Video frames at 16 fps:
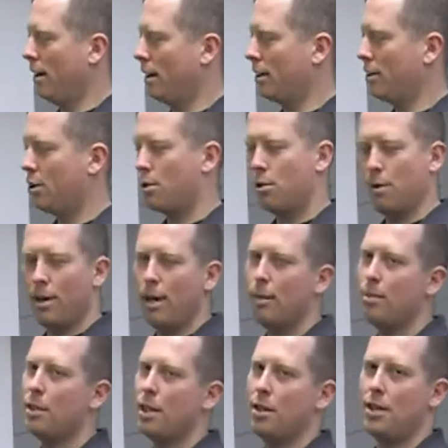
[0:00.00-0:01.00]

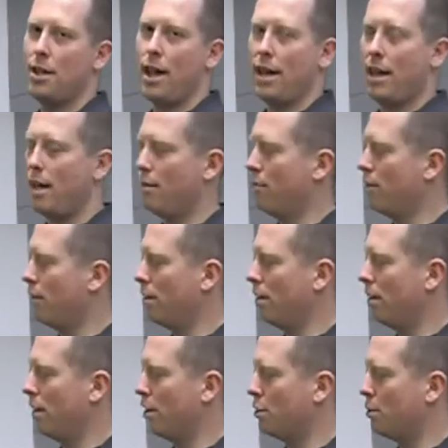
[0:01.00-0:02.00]
extremely steady
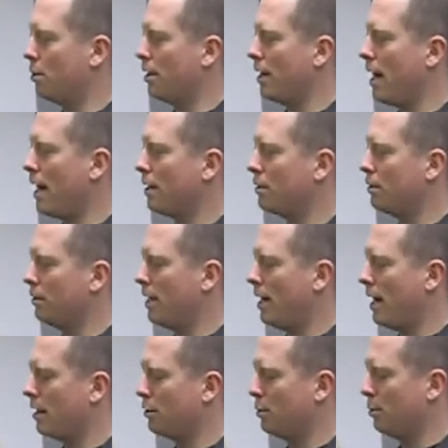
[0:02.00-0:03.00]
for a short
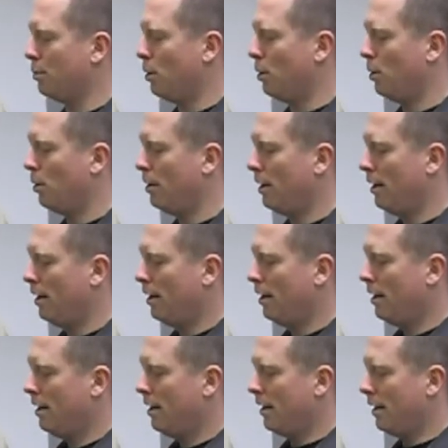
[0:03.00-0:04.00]
axle-to-axle bow.
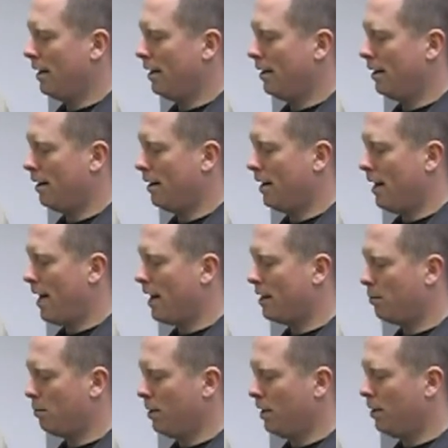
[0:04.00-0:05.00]
And
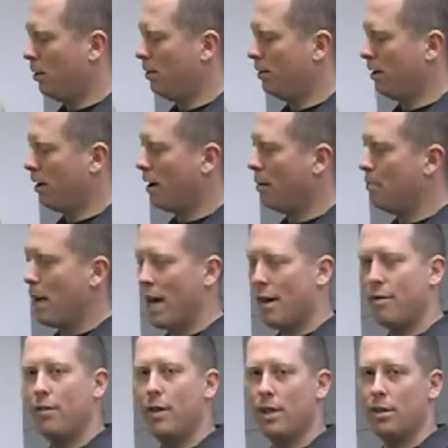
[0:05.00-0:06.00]
as we know, there are
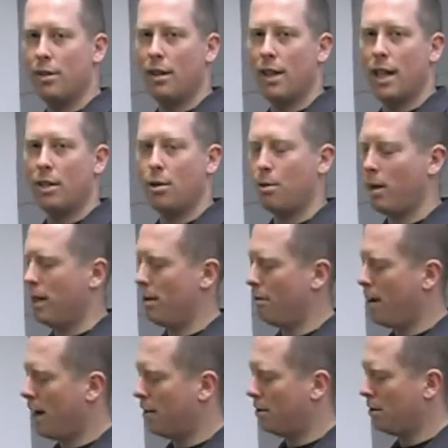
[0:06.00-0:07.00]
benefits to that straight
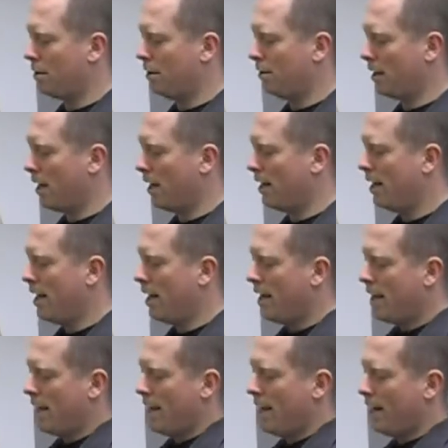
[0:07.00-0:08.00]
riser design.
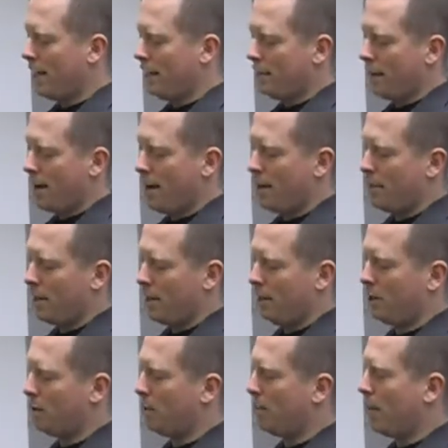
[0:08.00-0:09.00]
Anytime that
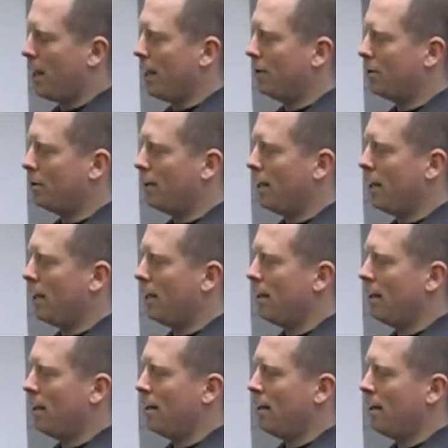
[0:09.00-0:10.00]
you can basically
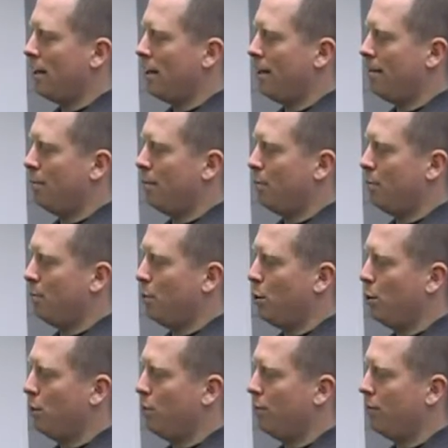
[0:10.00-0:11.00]

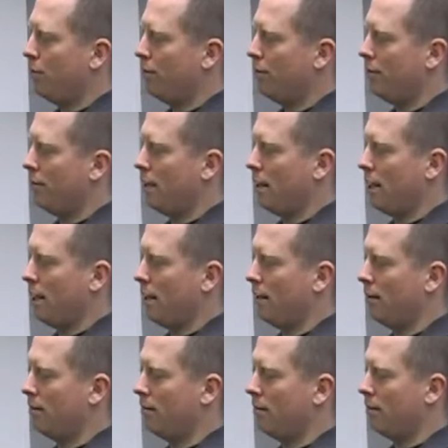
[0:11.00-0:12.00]
move
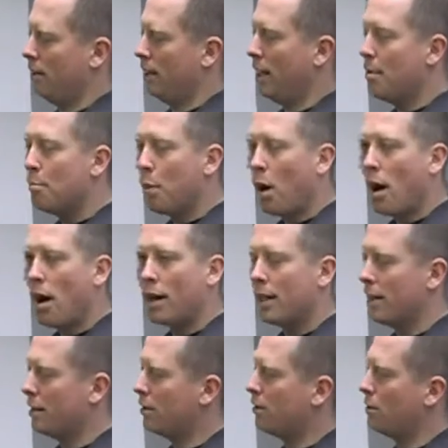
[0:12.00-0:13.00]
the limb
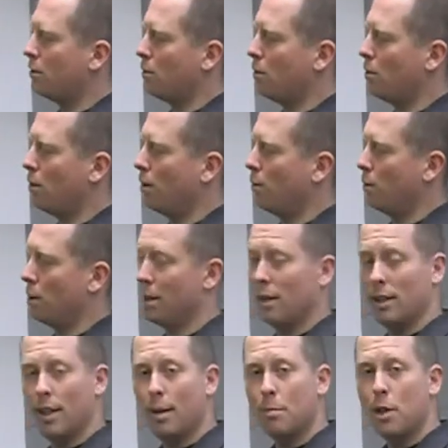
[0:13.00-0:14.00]
pockets, or where
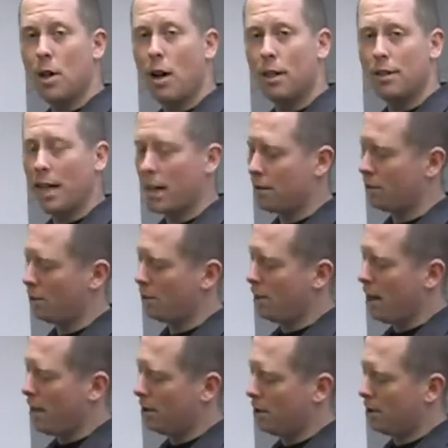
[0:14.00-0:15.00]
the limb contacts the
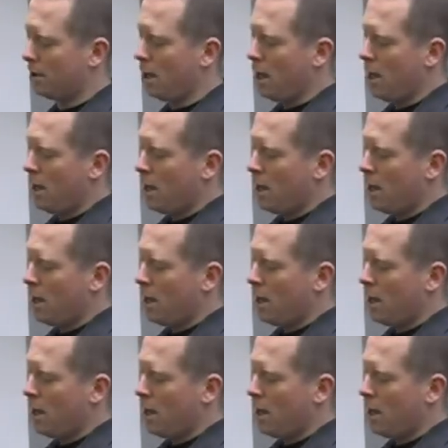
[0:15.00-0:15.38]
riser,